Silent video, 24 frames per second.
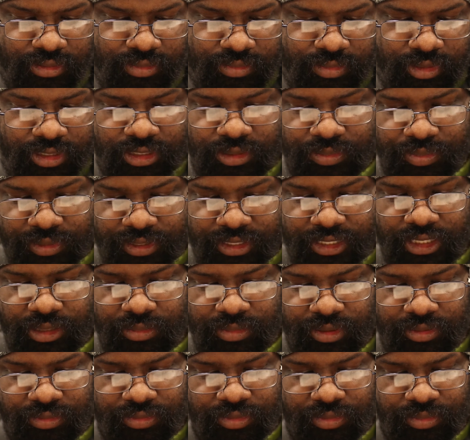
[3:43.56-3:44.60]
must be
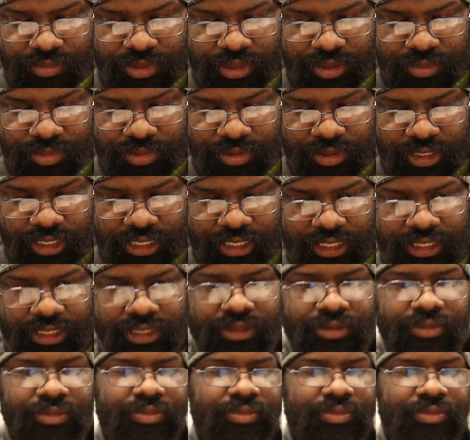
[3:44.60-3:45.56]
coming from people like